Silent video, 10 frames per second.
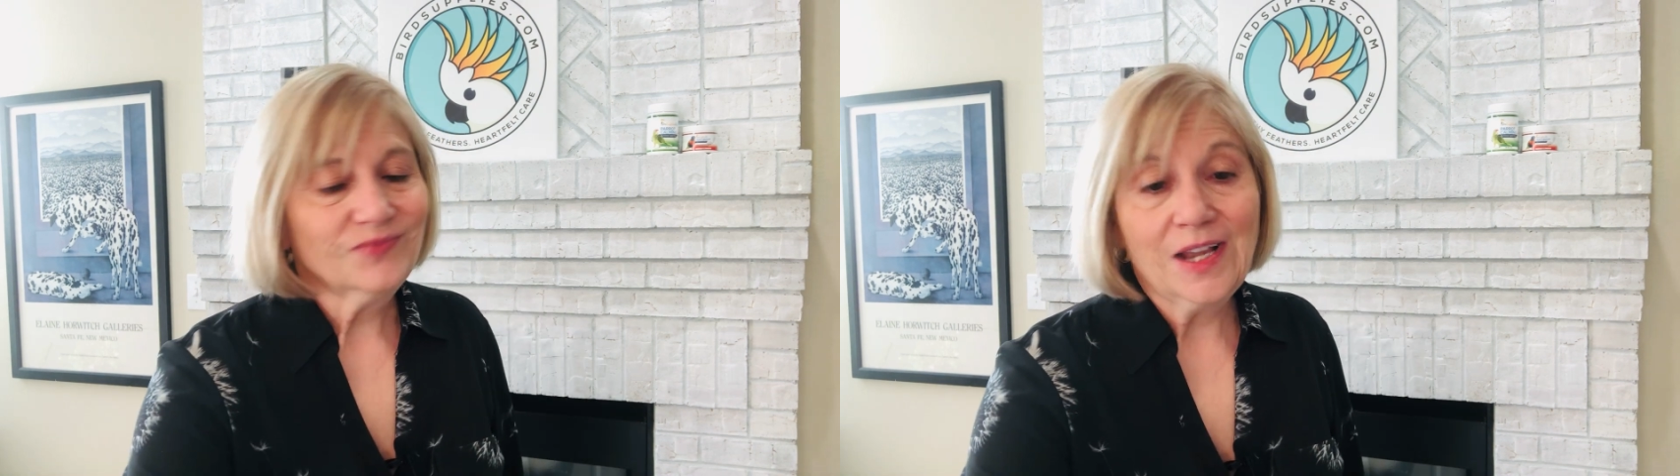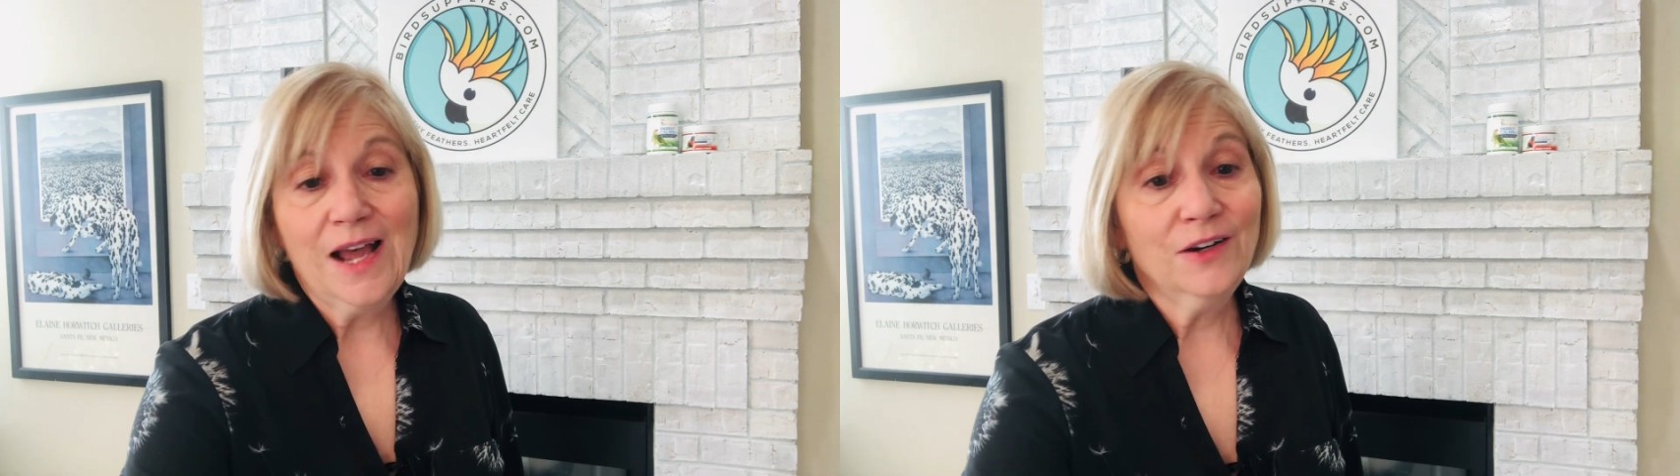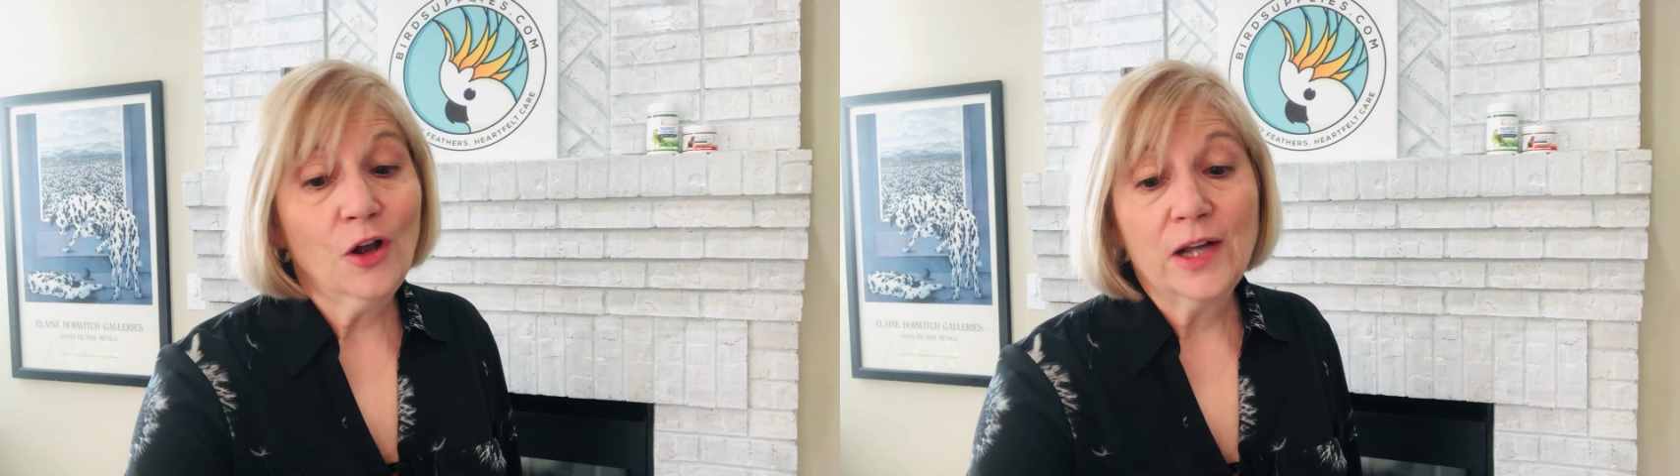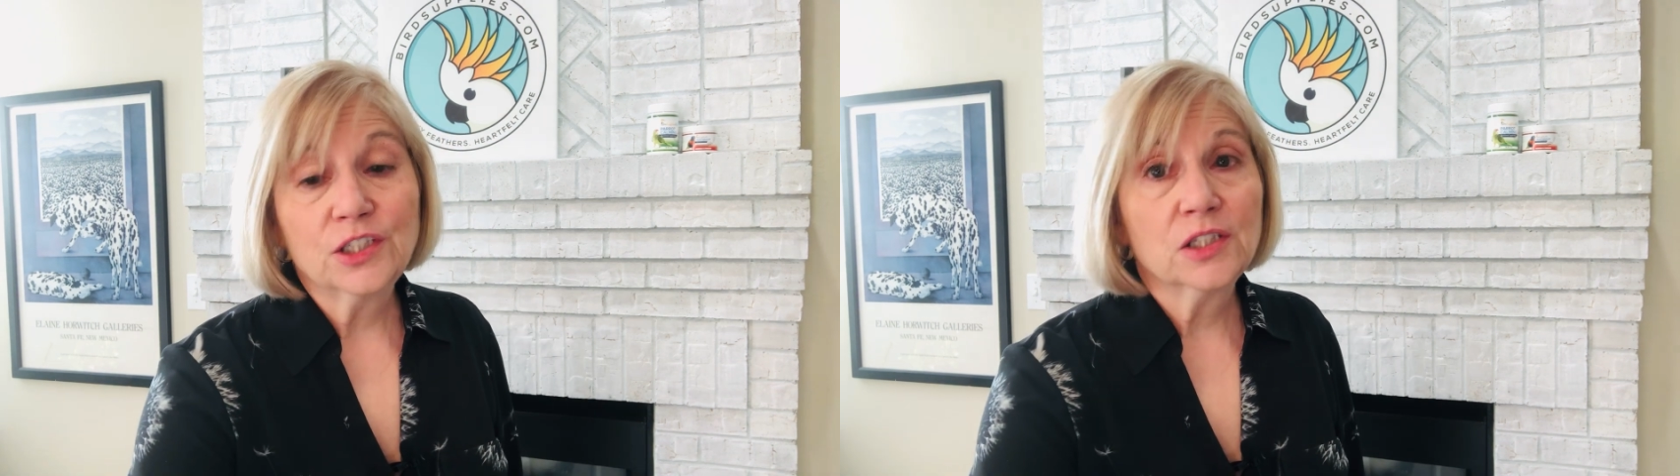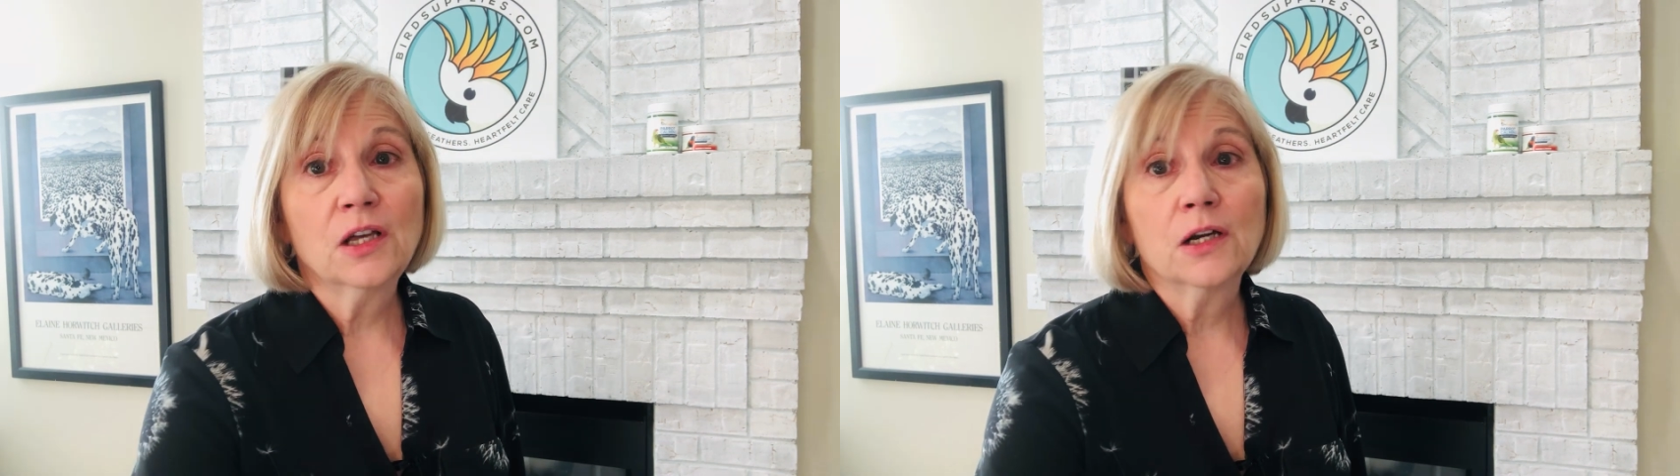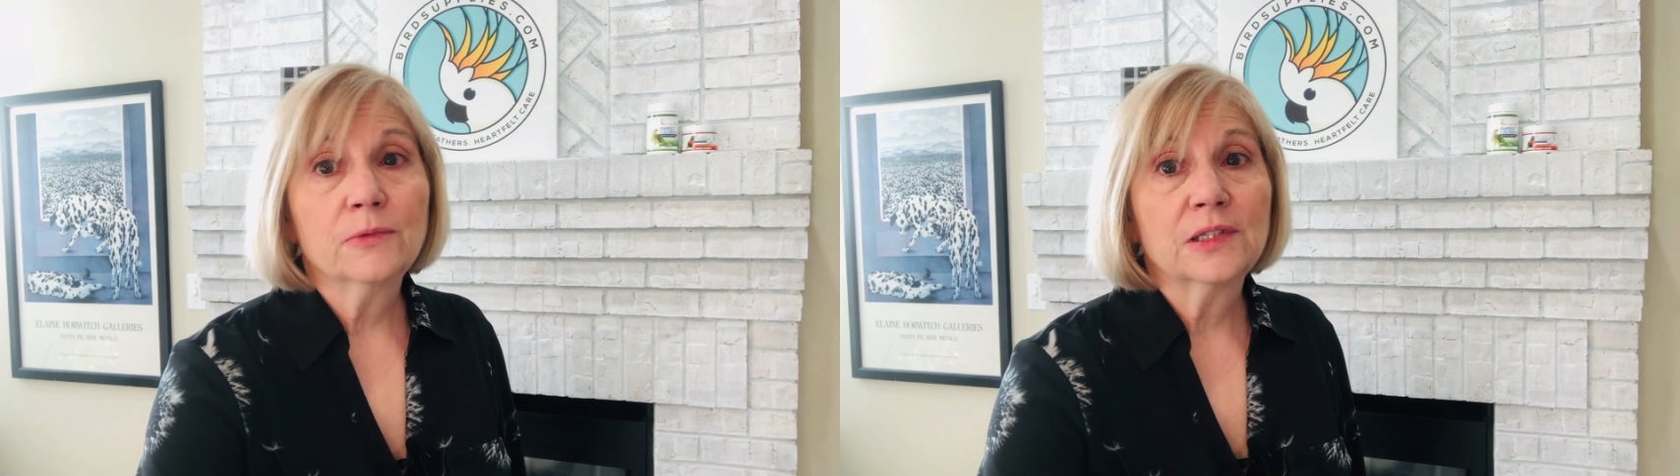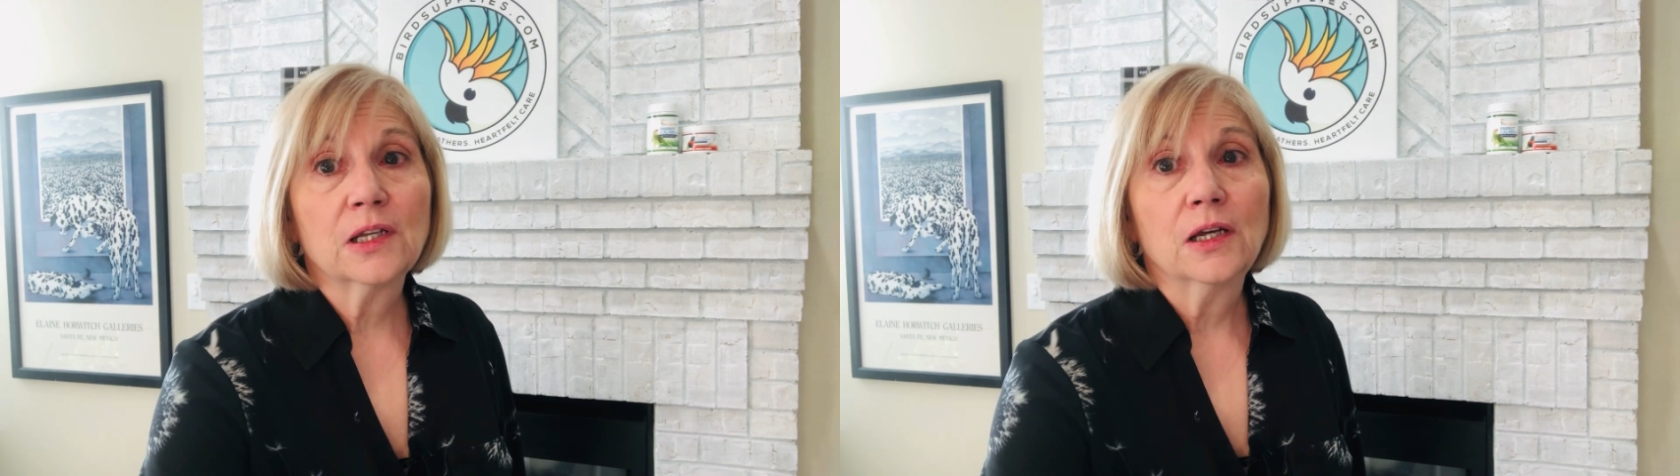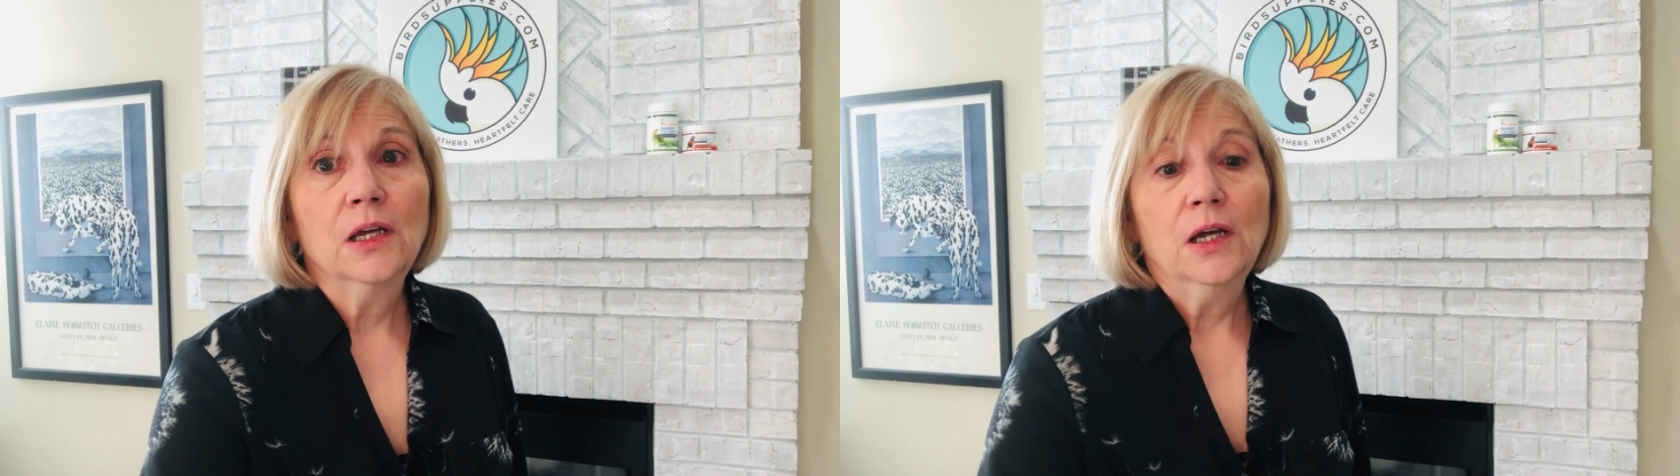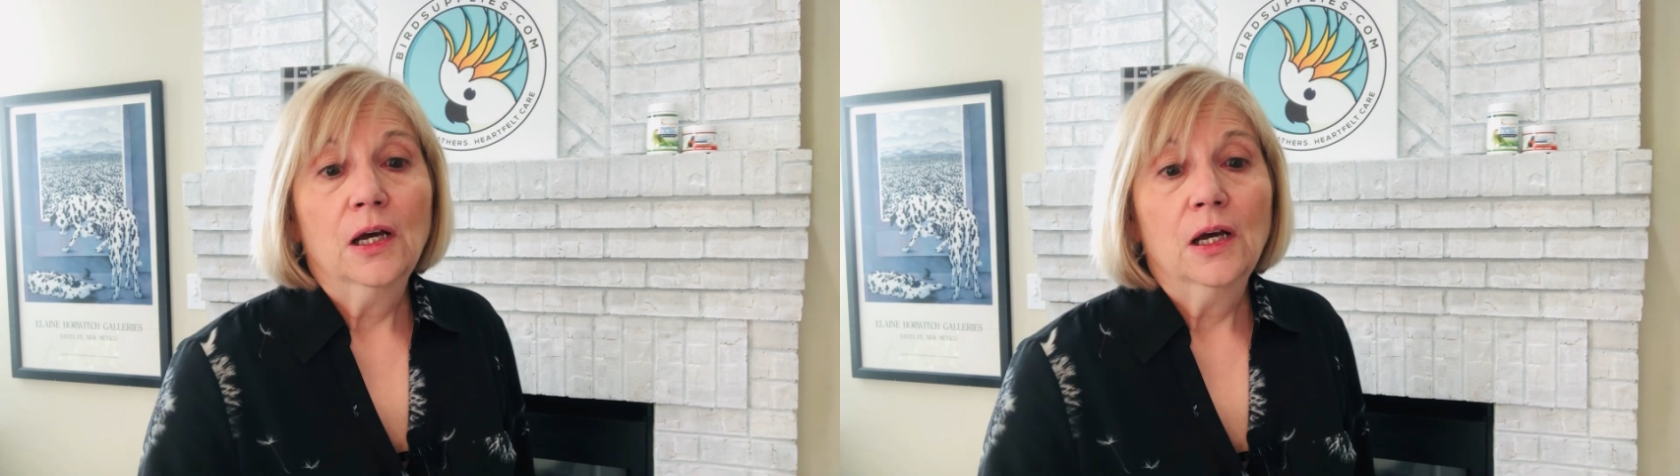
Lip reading: I don't know, I just thought it was a